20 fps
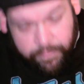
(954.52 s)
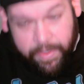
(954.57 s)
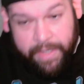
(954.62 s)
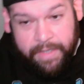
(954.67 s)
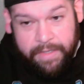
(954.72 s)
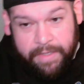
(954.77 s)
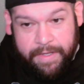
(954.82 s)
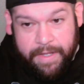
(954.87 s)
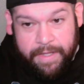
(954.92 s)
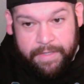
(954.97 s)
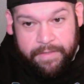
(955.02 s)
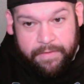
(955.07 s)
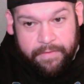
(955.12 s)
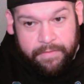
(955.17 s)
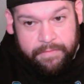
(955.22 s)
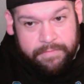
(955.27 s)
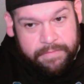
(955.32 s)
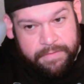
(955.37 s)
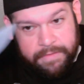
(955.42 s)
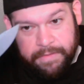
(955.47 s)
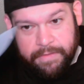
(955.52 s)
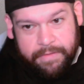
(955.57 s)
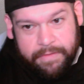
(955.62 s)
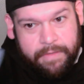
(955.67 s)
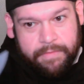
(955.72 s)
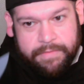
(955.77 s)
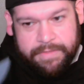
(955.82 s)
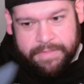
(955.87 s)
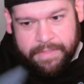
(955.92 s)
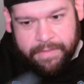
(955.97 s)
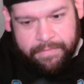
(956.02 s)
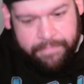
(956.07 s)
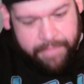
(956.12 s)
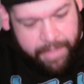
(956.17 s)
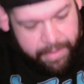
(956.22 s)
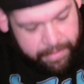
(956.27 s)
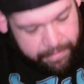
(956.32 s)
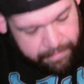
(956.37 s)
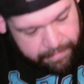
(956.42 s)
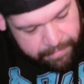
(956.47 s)
a Ray Lacanico, so you know it's done
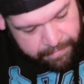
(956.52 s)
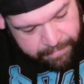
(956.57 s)
right.